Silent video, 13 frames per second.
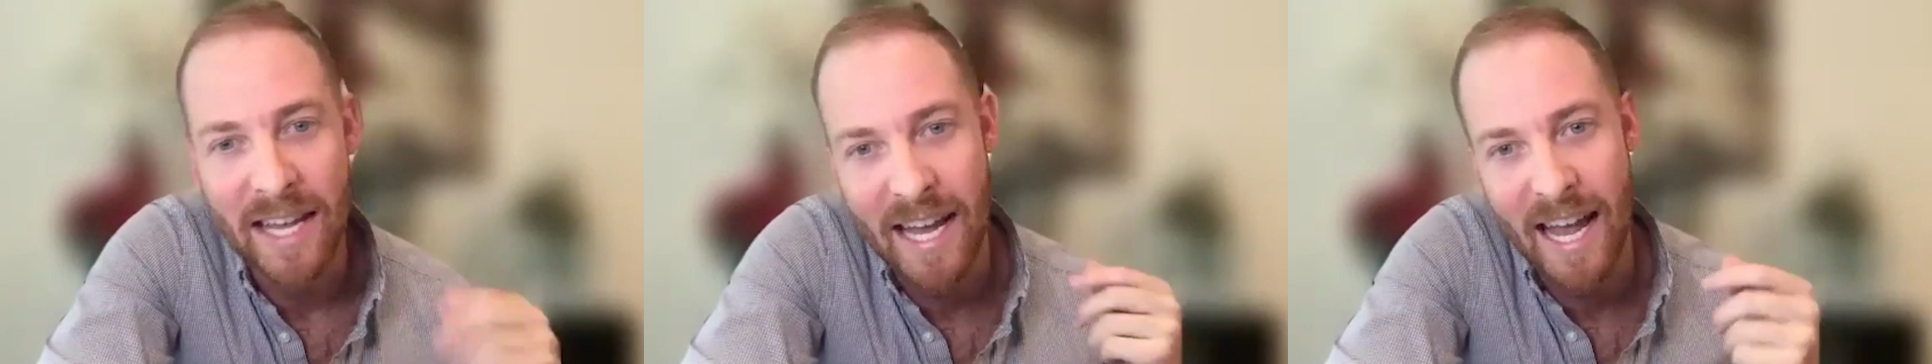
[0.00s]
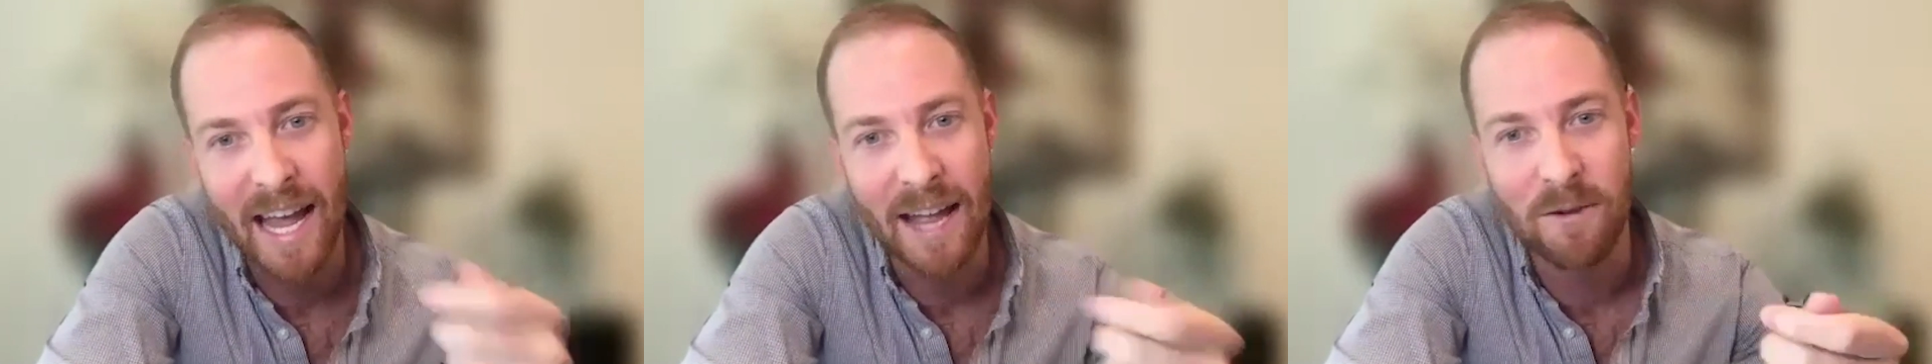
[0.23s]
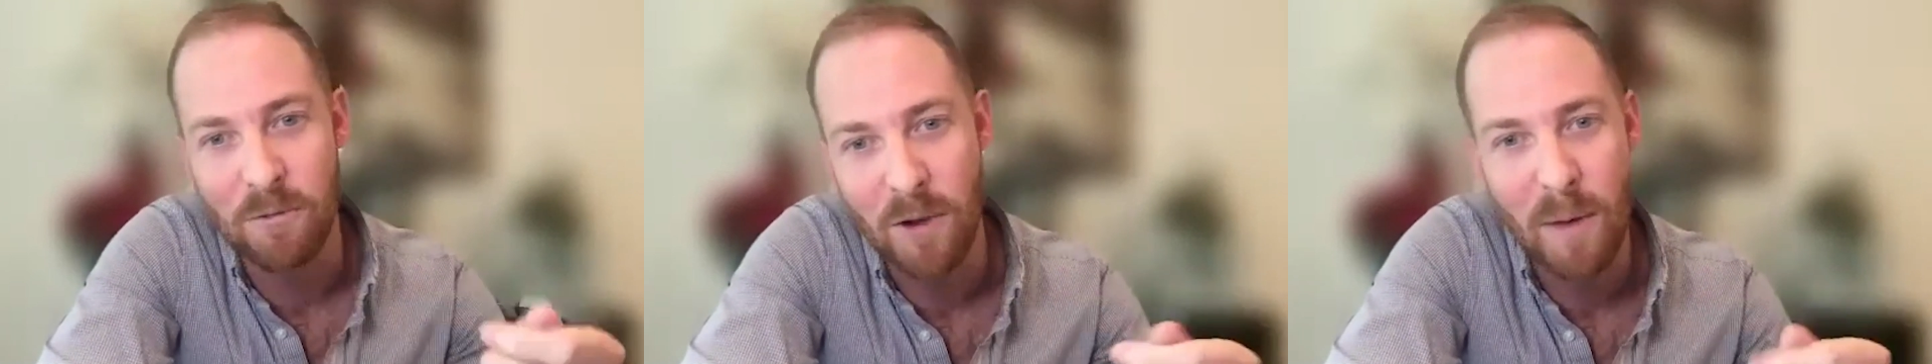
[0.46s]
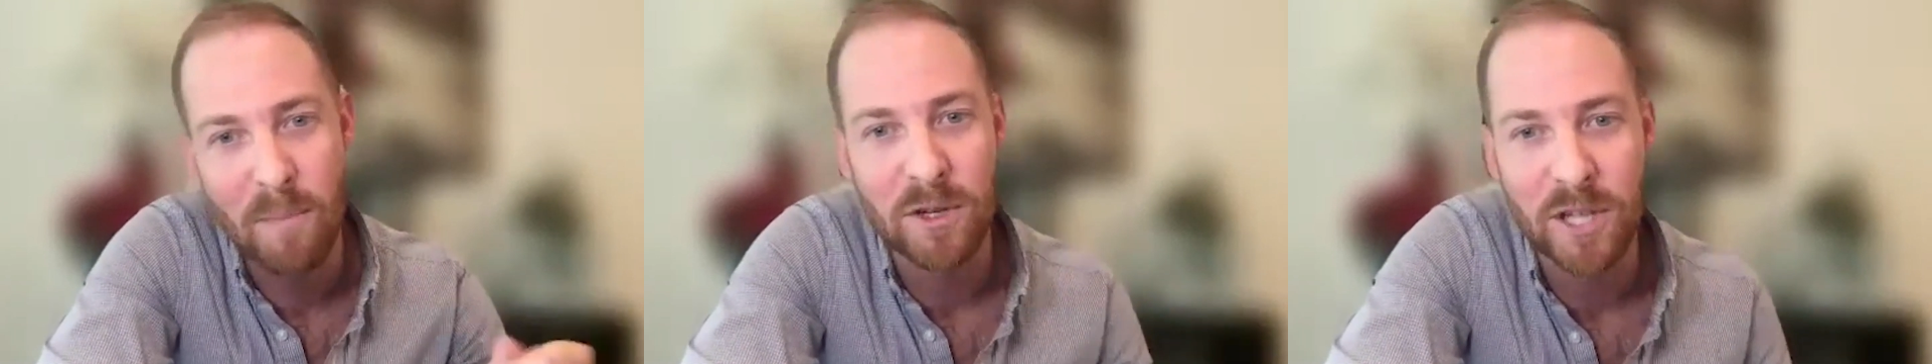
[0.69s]
and
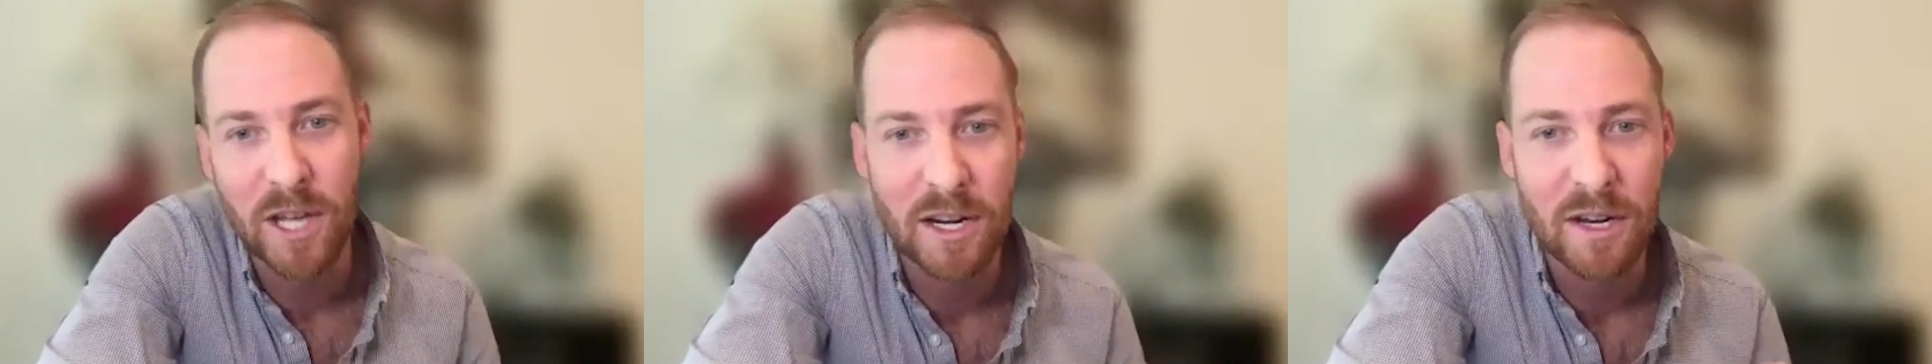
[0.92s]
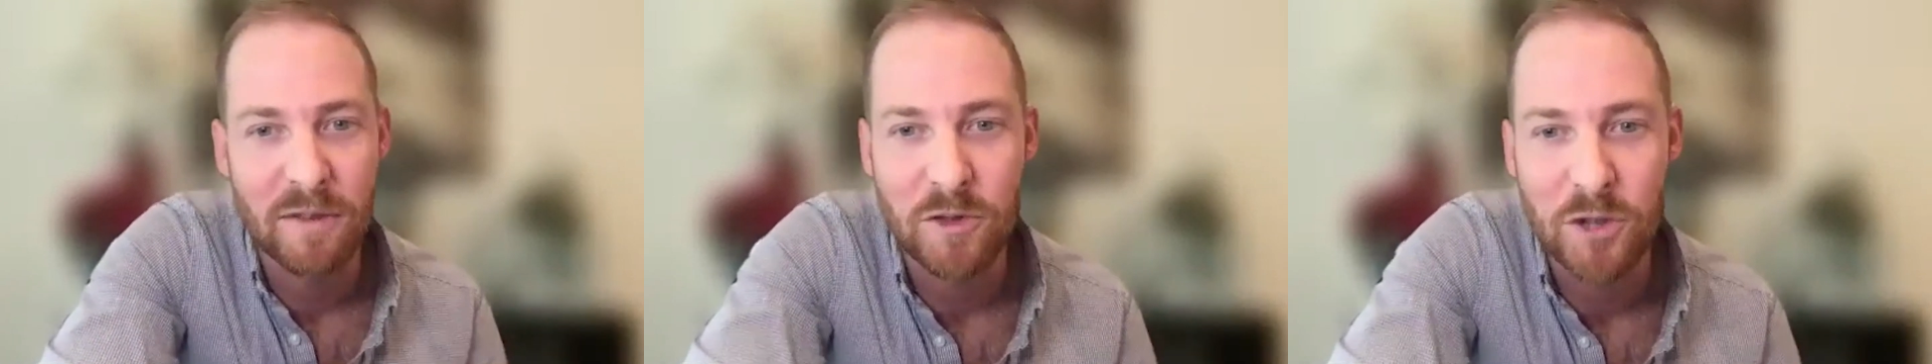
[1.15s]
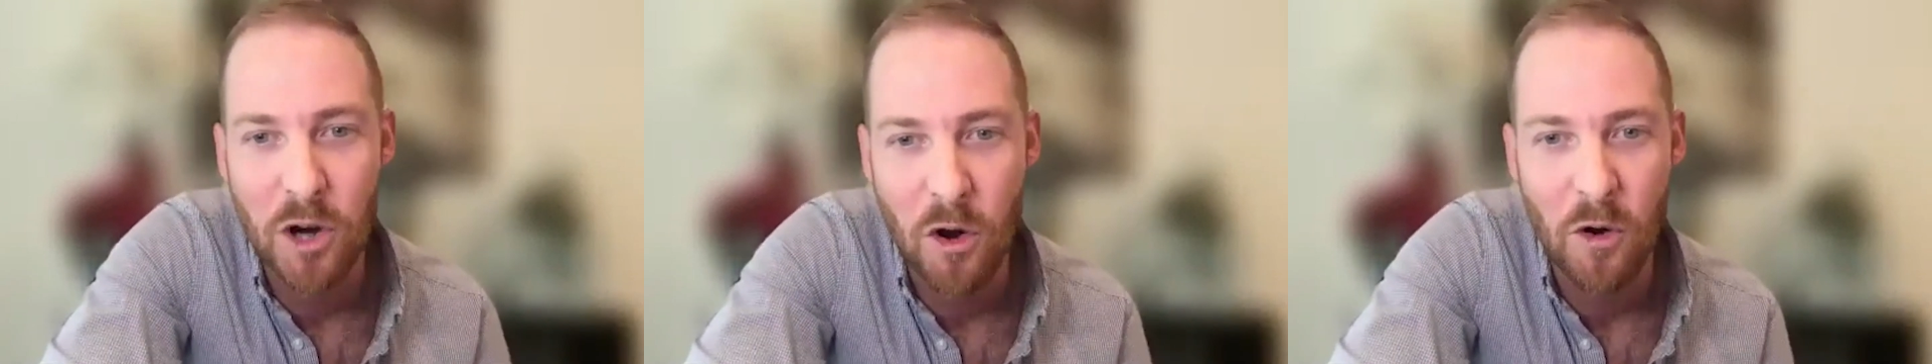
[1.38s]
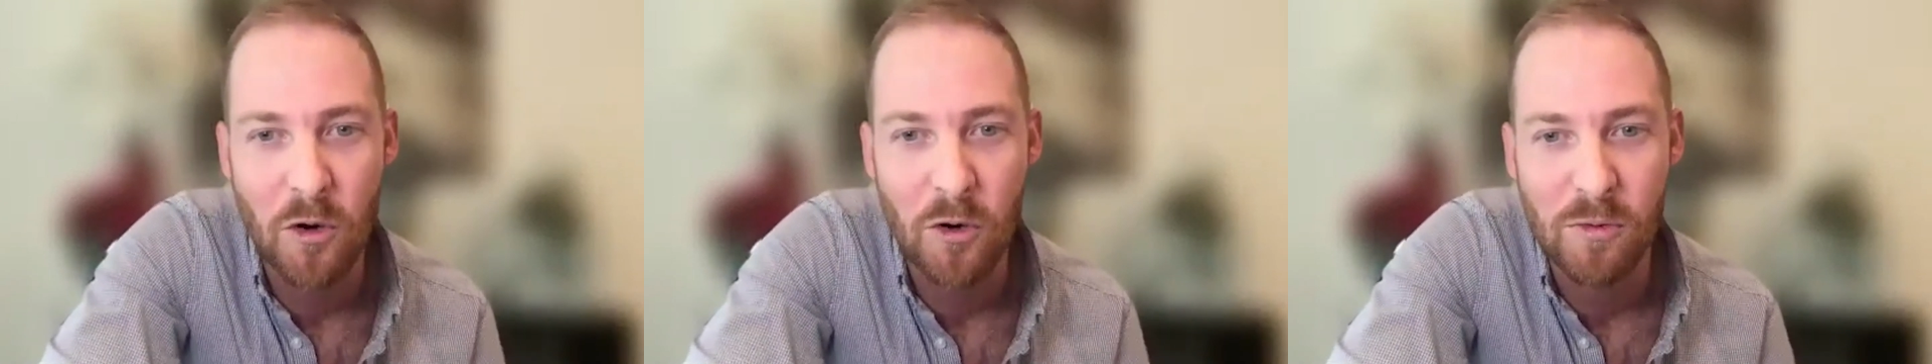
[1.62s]
Representative
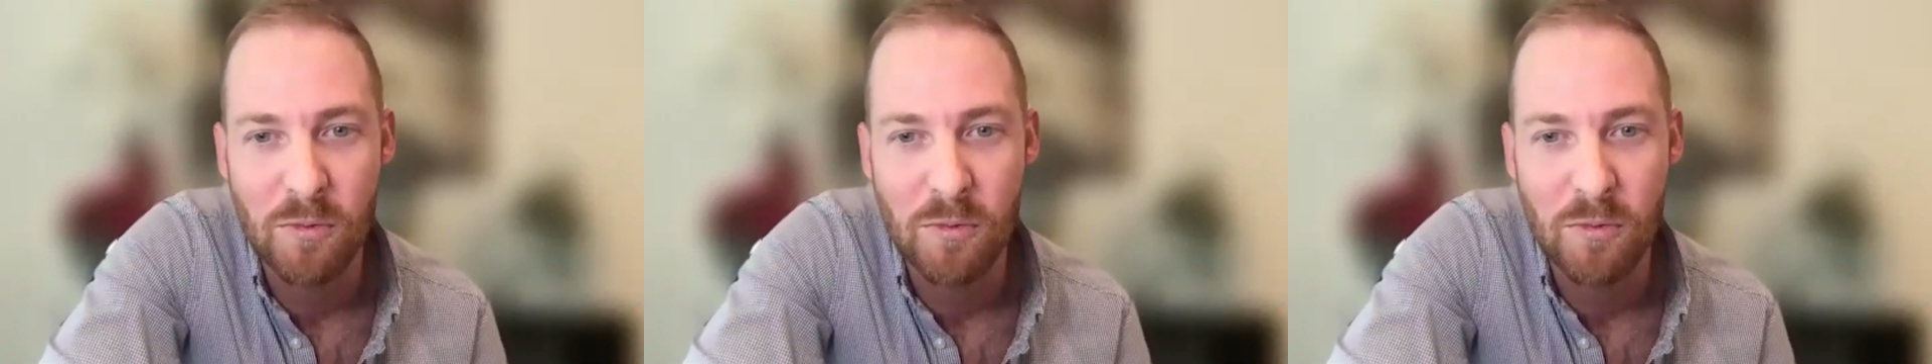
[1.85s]
Joe